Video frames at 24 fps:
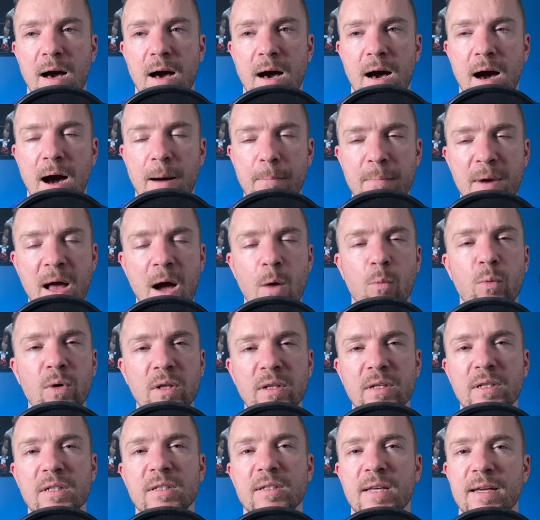I'm not
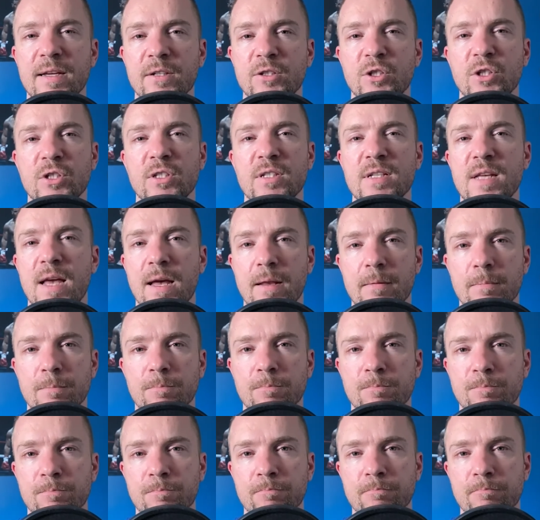willing to say it just yet.
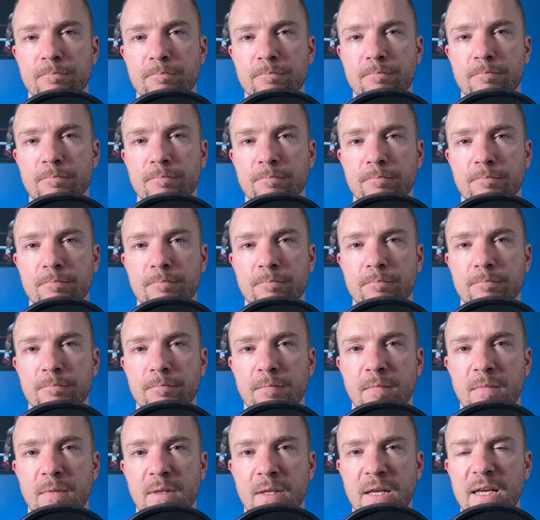
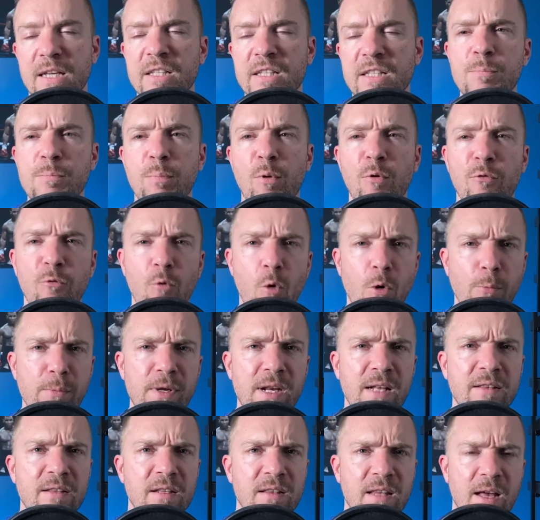Is he performing
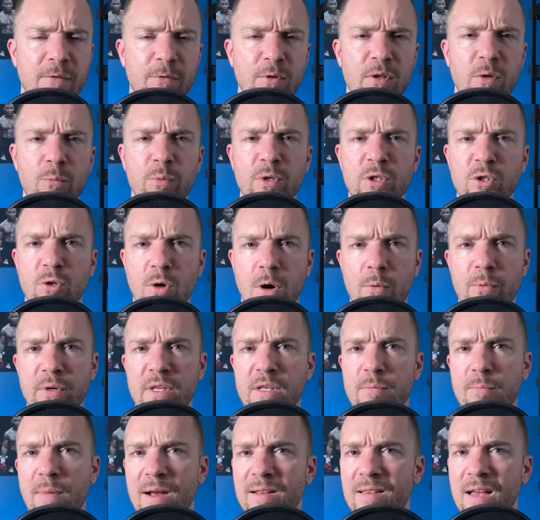at the level that we saw when he
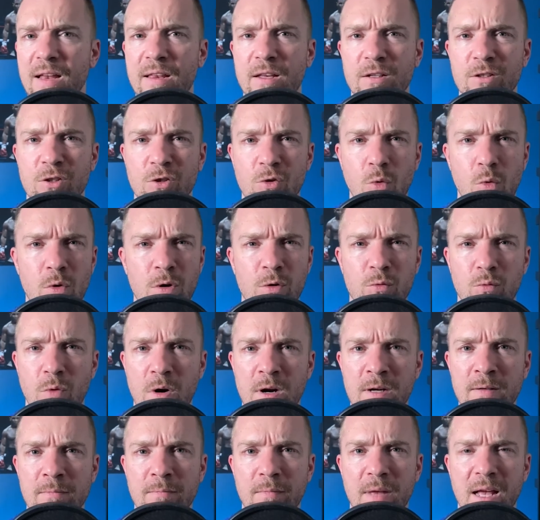made that historic
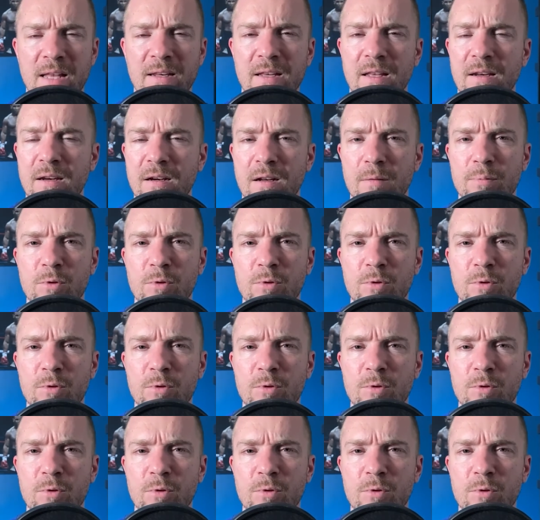run and ended up